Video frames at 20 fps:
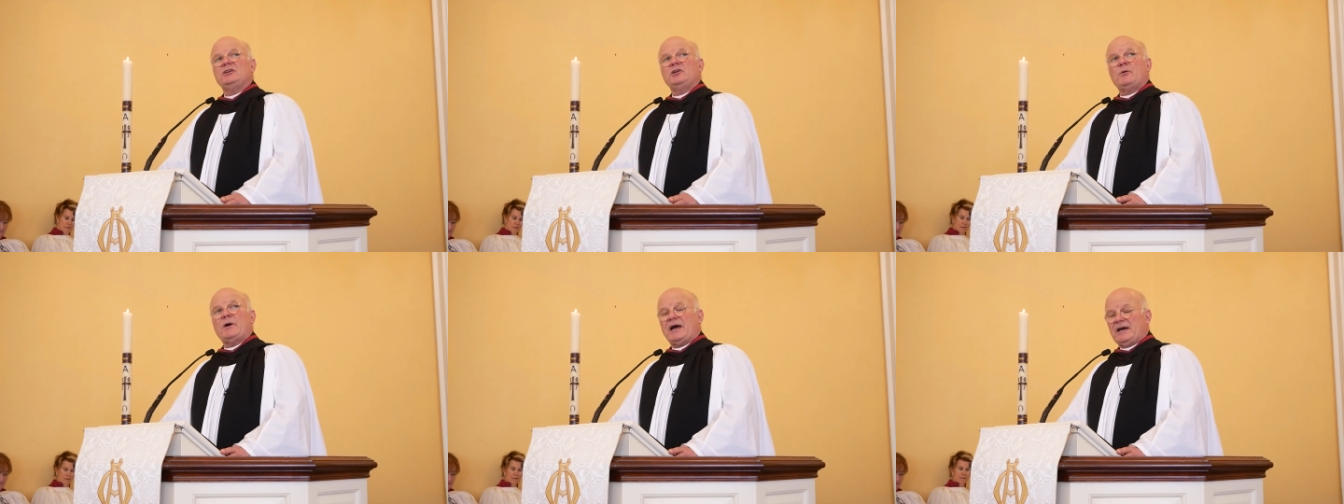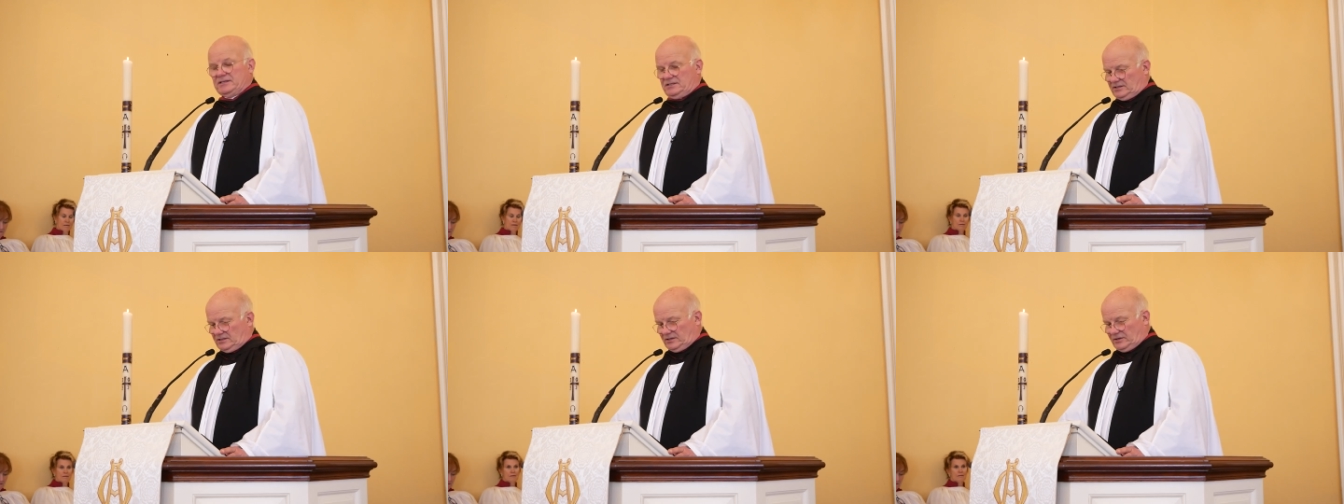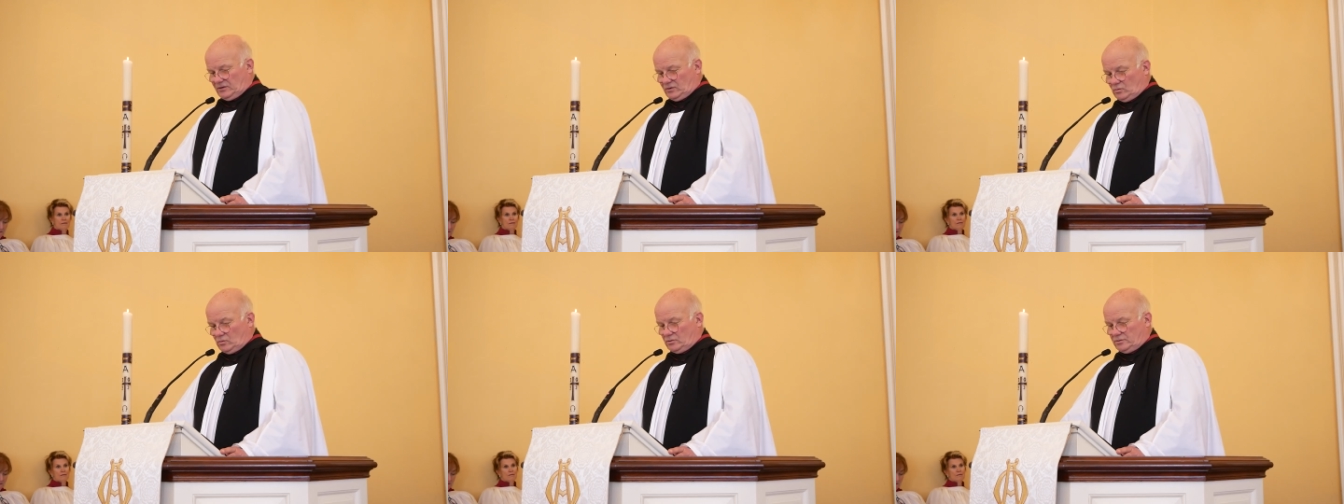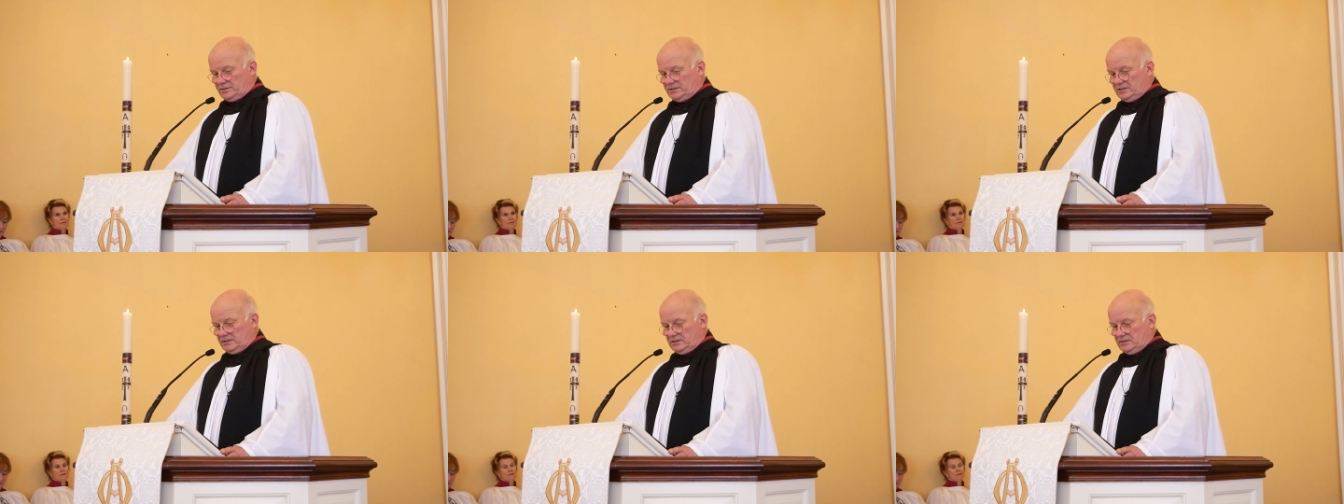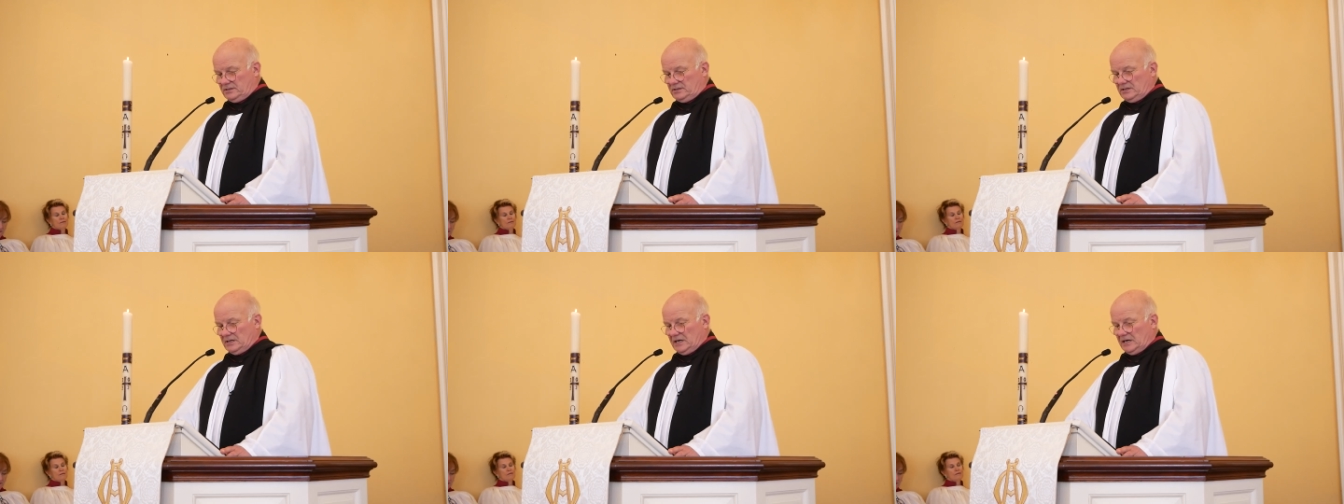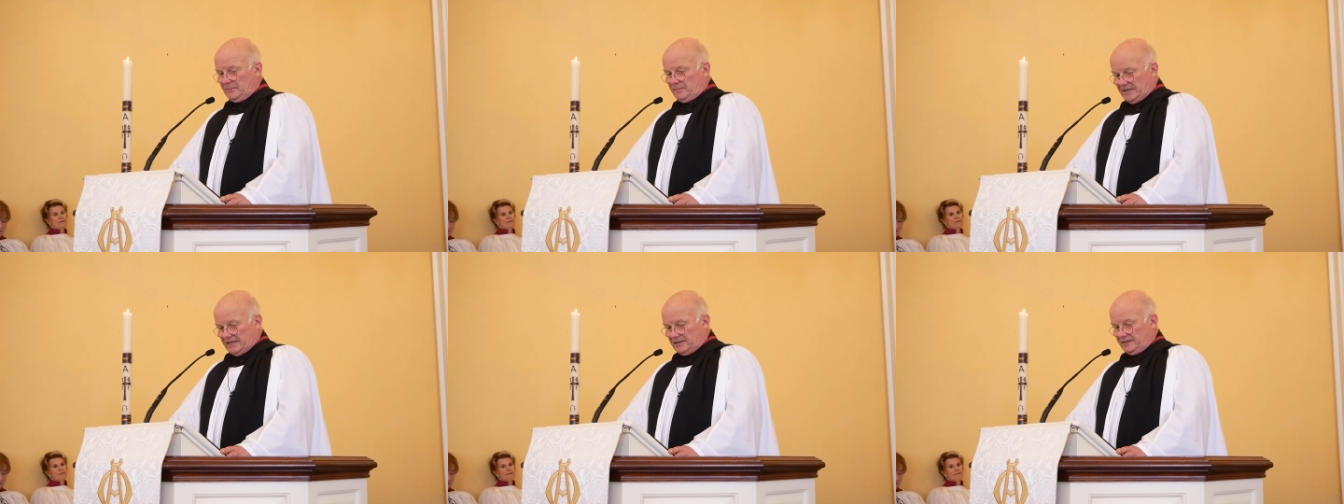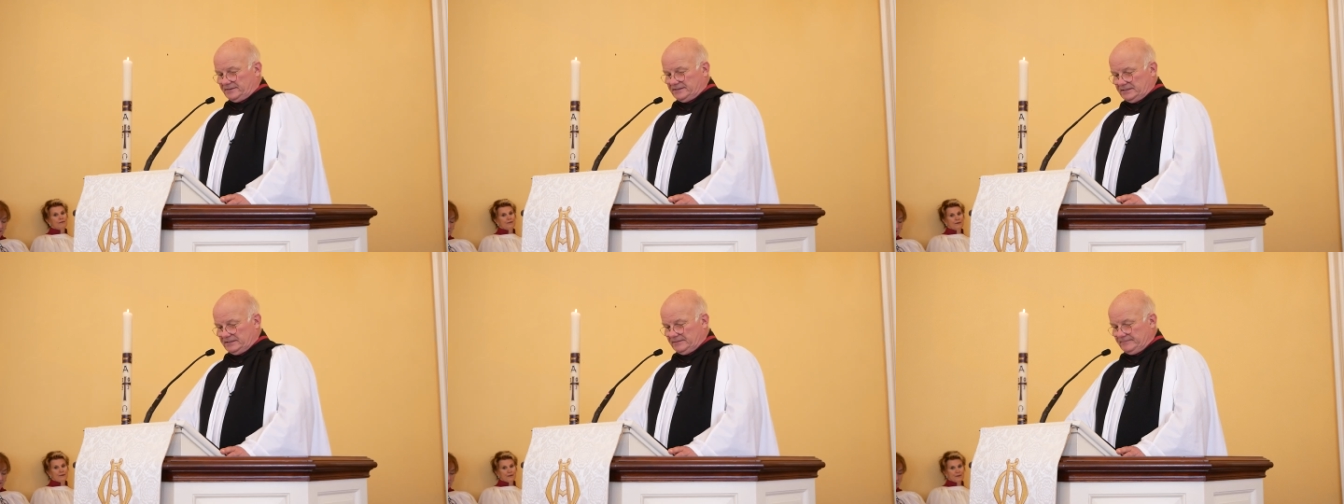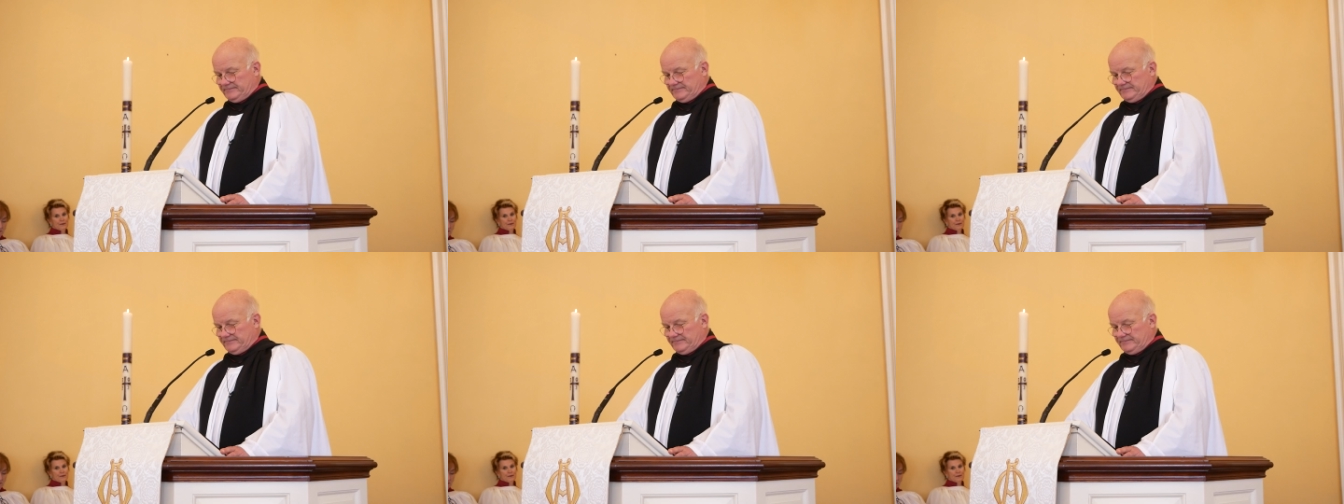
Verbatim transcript: you hadn't thought about.